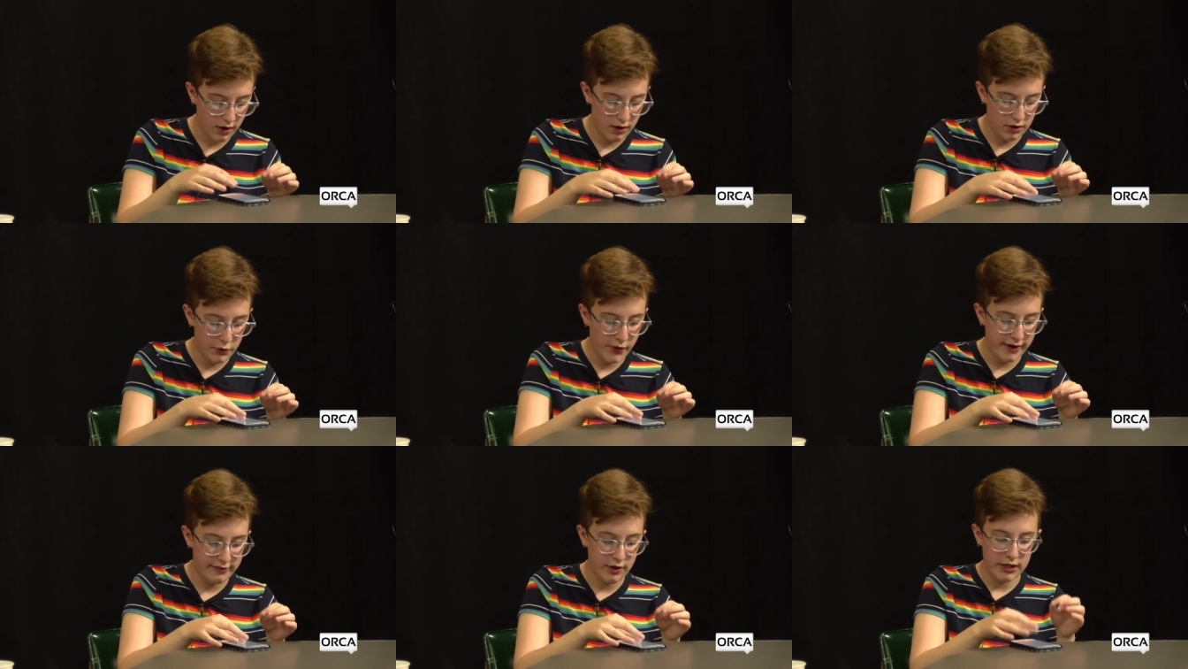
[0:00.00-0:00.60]
Uh, you
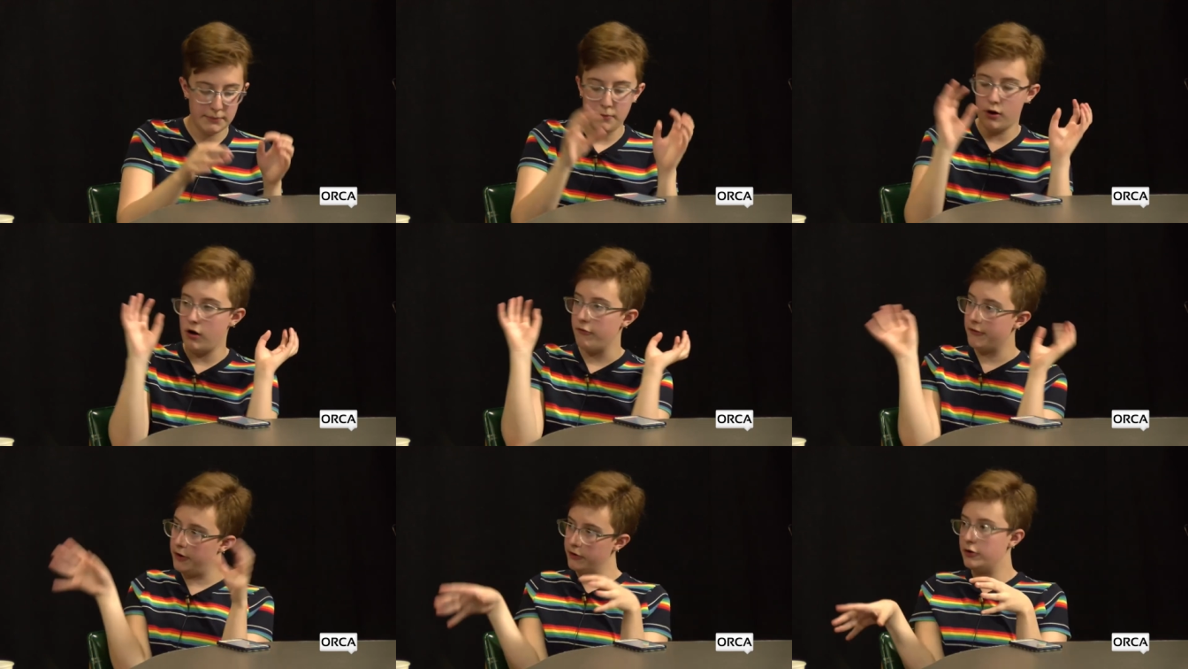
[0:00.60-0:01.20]
guys talked about all
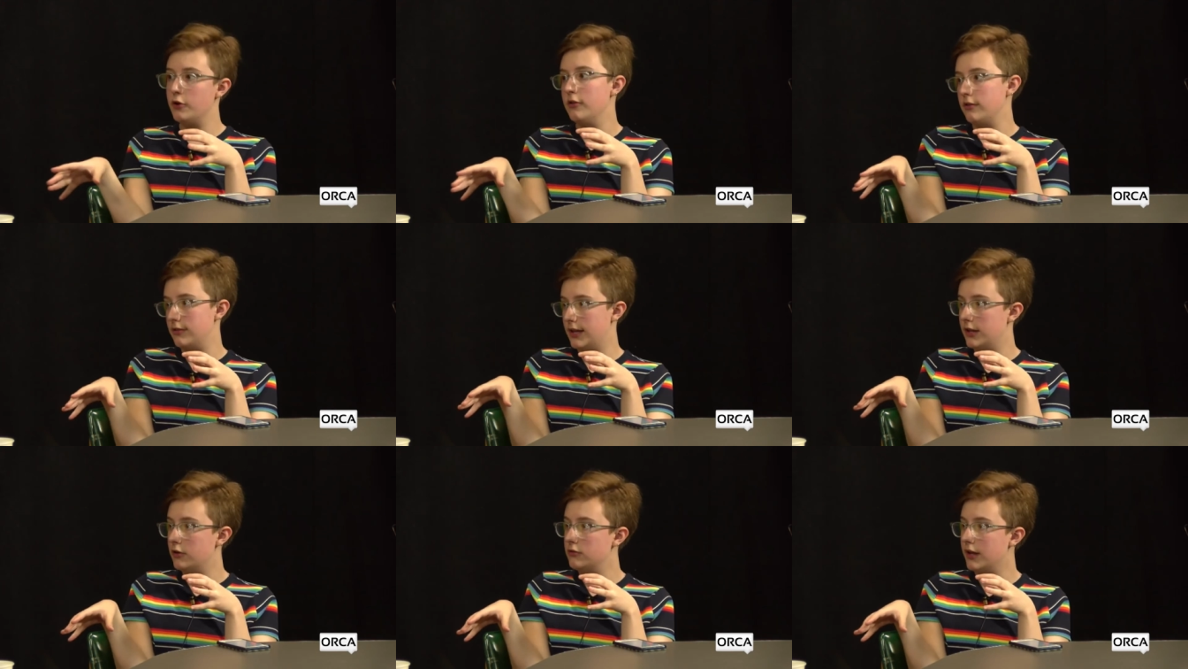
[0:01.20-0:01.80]
the cartoons
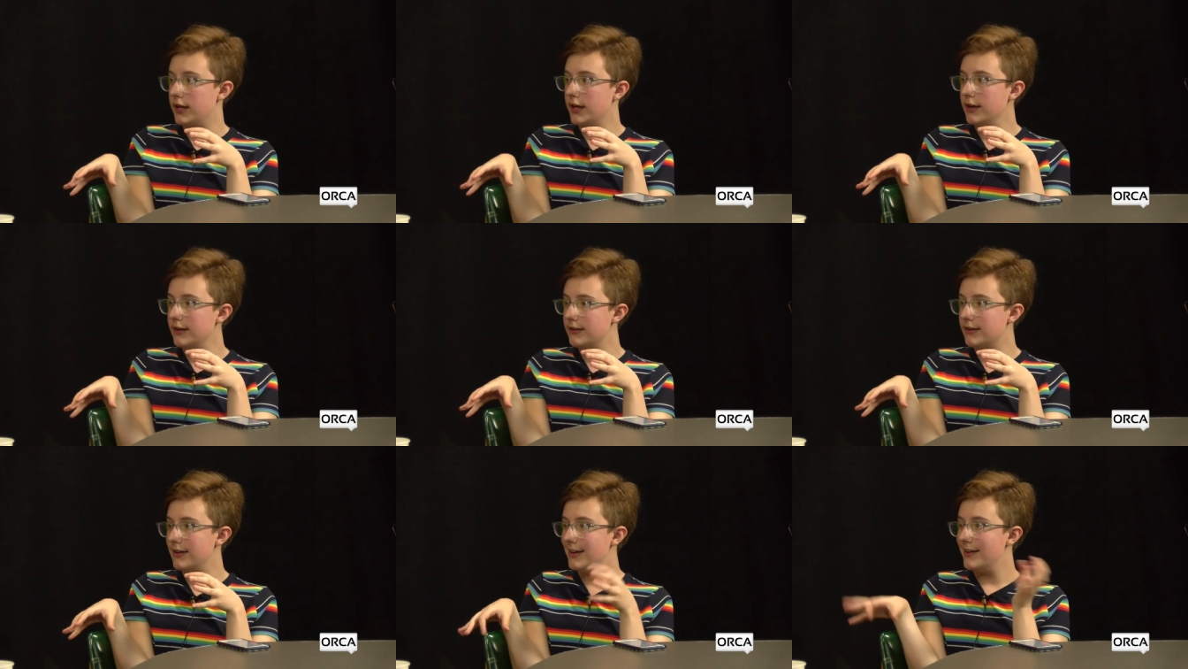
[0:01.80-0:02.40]
that you
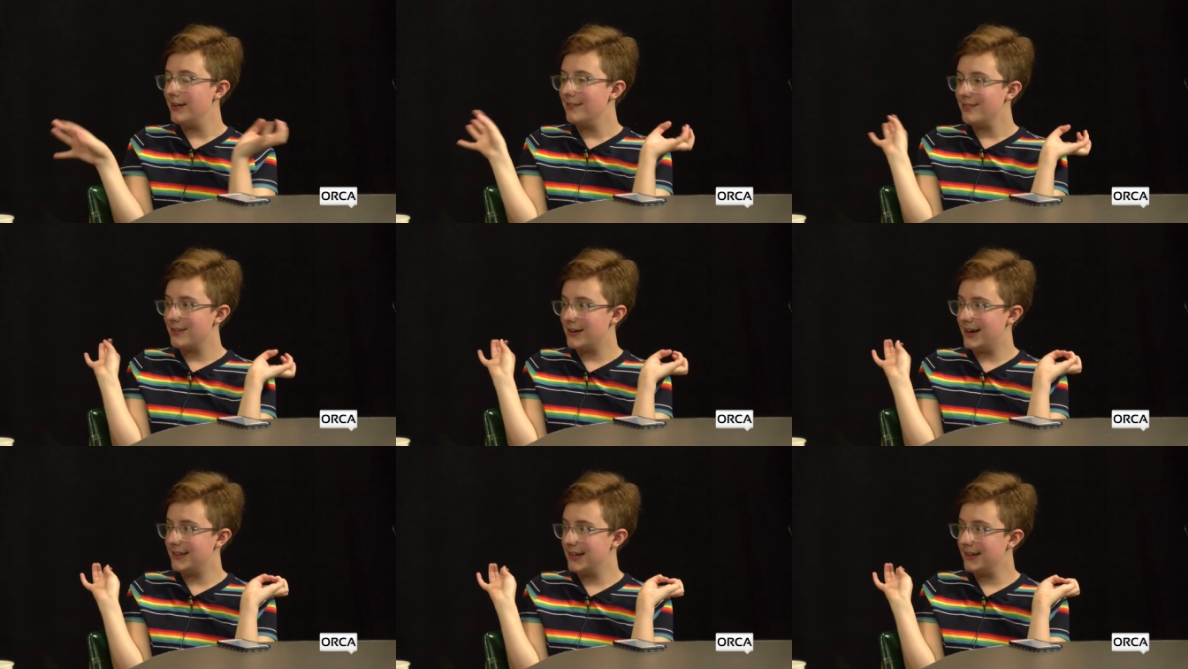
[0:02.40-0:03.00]
liked,
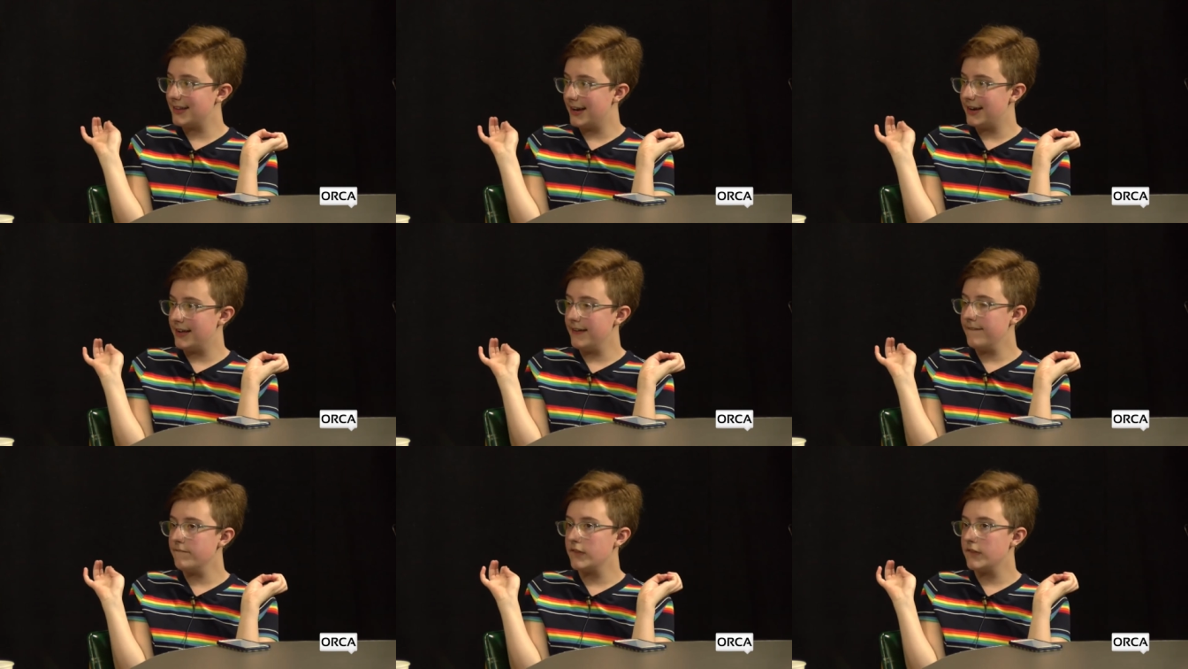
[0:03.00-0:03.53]
so that's exciting.